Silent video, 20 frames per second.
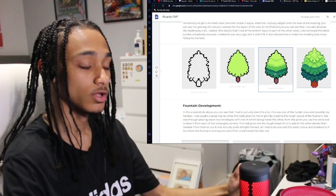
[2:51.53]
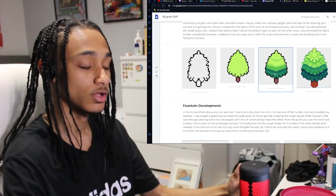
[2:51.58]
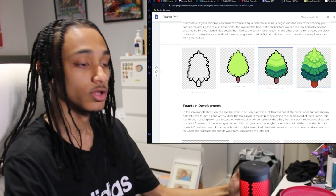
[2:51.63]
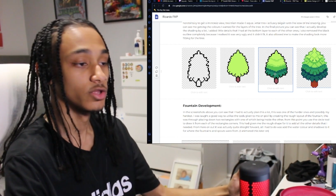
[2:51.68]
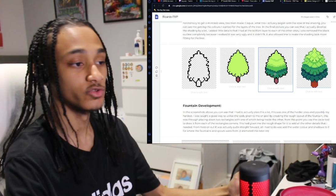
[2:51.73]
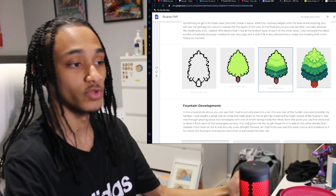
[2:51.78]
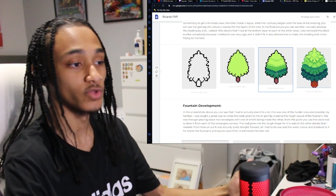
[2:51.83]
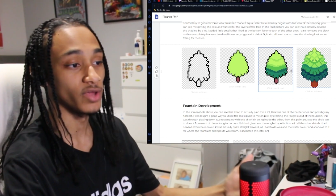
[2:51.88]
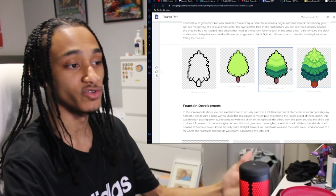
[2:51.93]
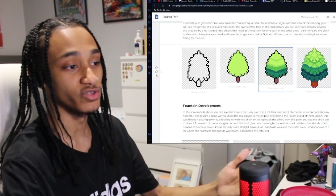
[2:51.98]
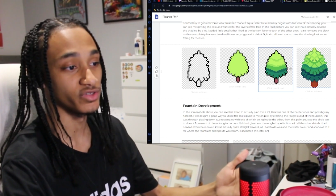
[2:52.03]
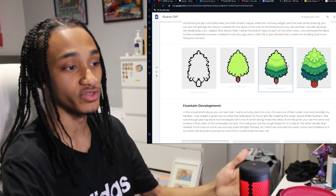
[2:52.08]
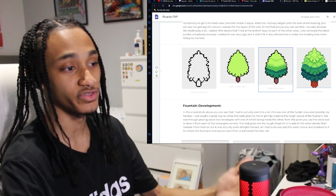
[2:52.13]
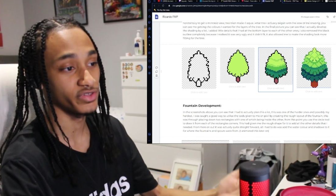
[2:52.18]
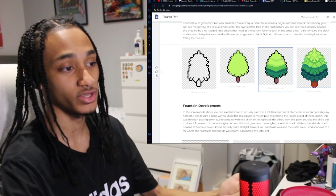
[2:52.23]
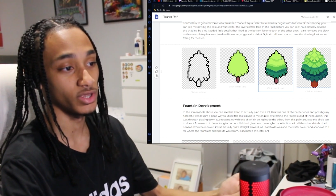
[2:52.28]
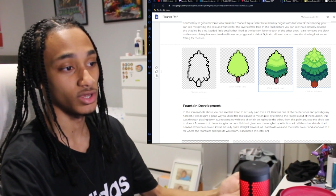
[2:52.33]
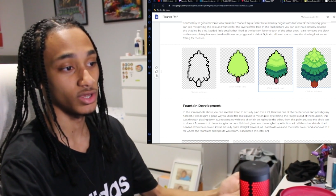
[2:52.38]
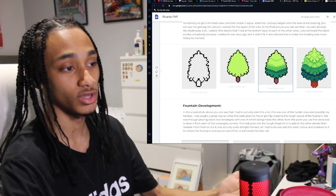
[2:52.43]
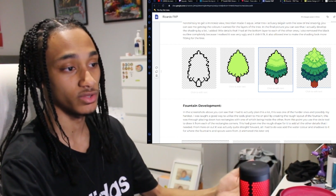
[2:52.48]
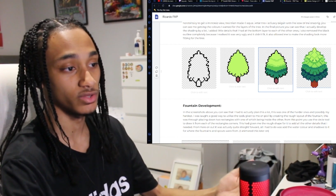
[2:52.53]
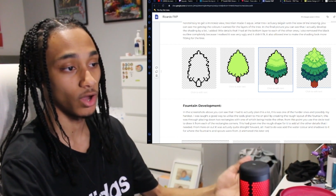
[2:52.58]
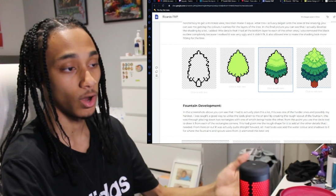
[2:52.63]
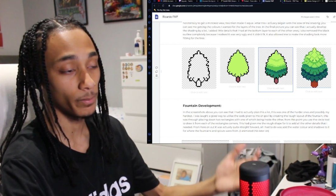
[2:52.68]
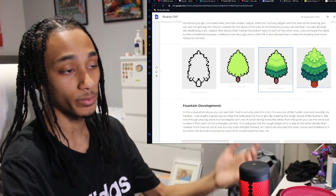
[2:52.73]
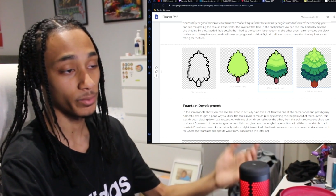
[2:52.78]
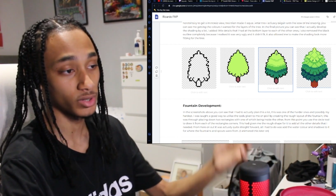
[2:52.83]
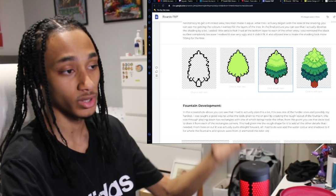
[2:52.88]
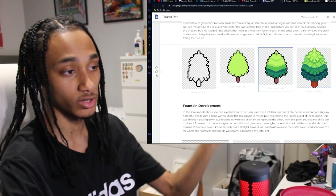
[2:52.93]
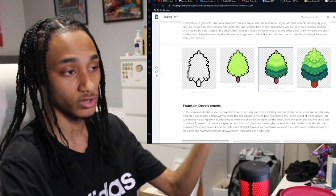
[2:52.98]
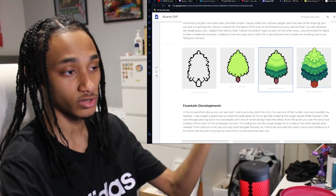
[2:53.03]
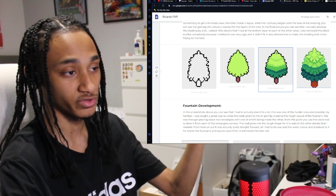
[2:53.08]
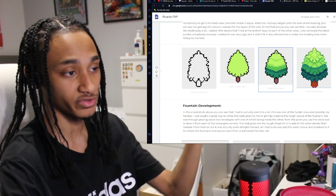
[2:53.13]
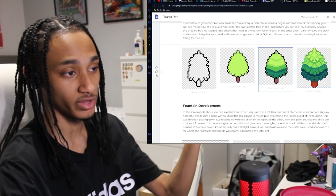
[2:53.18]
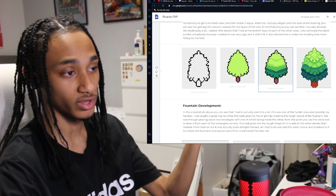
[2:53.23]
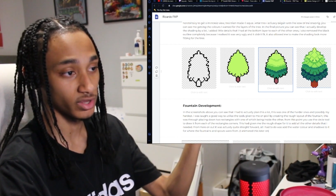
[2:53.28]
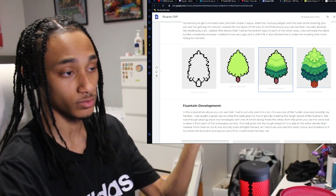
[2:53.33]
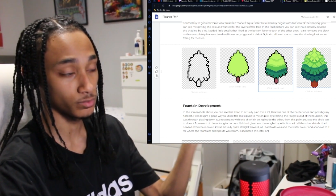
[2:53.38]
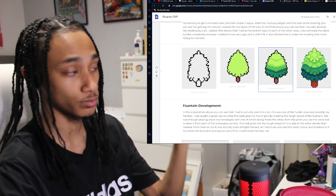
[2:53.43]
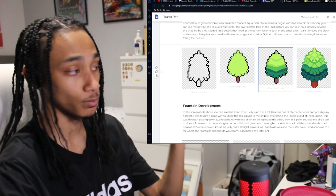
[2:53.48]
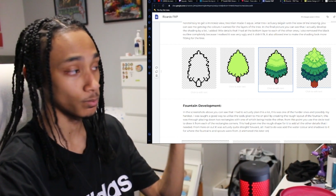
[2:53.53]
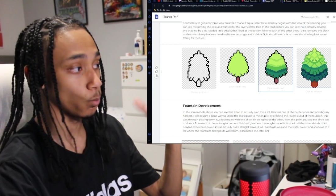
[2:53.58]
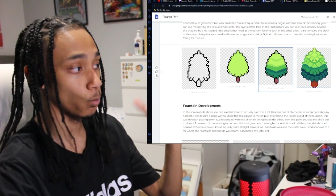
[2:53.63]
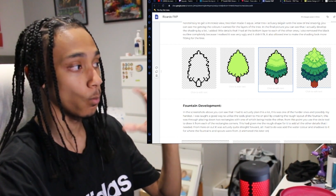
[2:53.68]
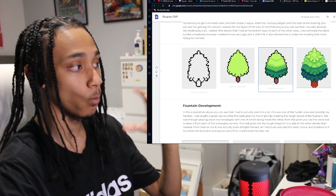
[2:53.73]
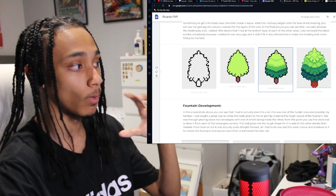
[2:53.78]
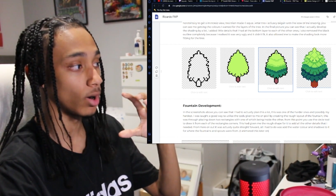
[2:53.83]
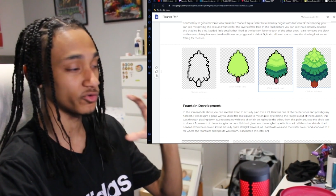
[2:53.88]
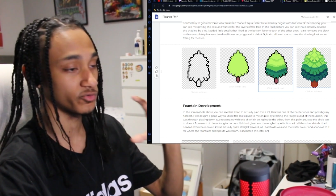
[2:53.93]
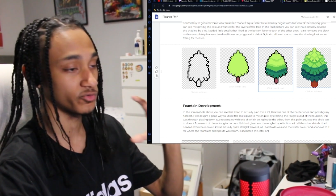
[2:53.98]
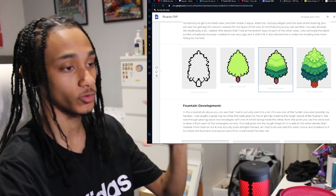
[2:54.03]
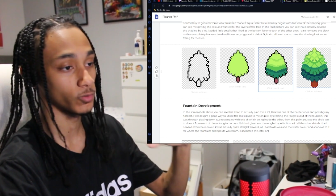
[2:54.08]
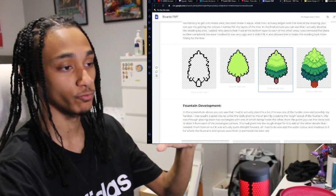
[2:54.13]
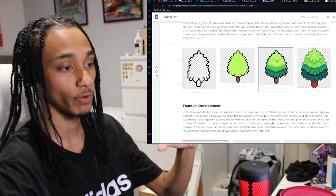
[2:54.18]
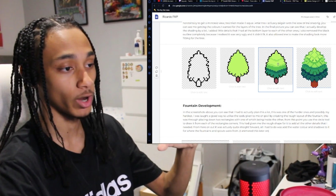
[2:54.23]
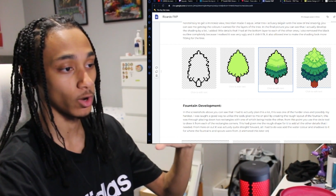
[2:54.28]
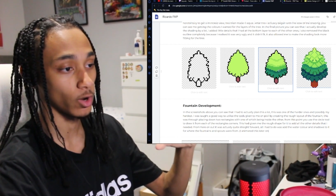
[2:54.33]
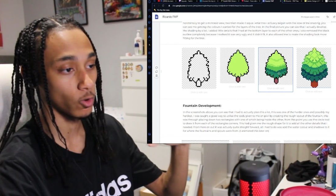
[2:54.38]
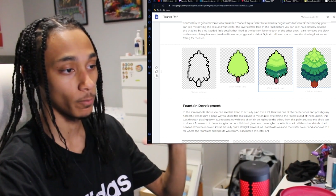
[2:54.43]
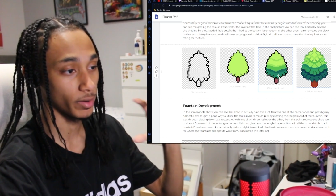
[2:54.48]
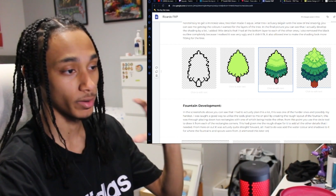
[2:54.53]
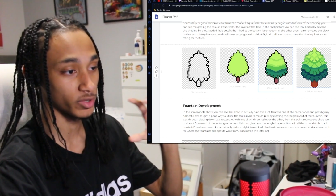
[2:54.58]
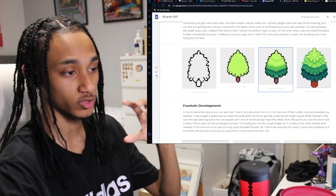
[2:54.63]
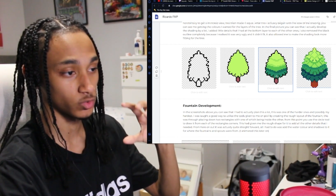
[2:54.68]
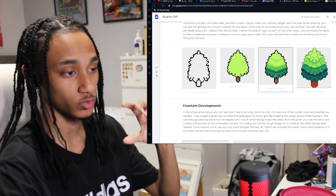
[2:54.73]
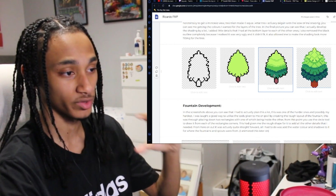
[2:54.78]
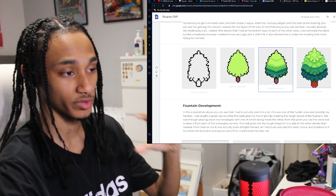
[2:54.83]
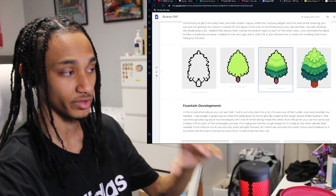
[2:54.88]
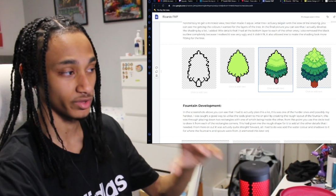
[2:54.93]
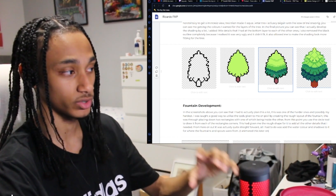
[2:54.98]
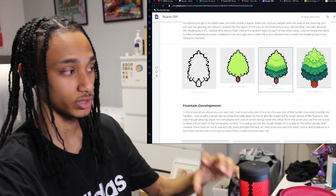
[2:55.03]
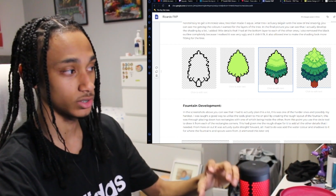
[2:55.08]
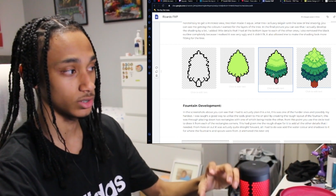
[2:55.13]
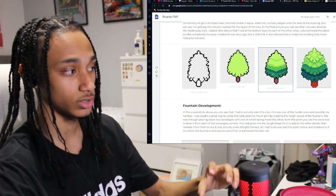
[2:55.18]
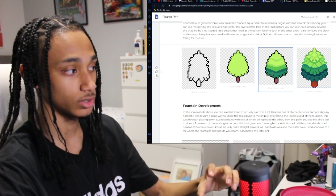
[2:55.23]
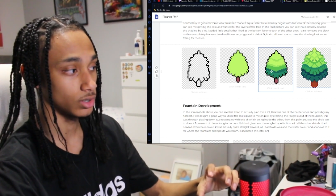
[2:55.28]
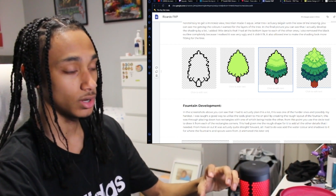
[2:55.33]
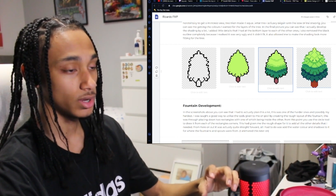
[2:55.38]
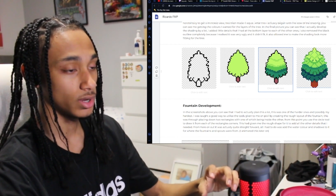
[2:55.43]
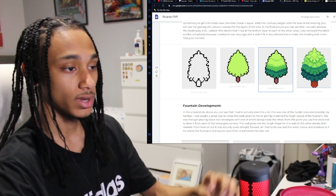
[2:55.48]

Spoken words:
So as you can see here, the upper layers, they're much more bright compared to the ones down here,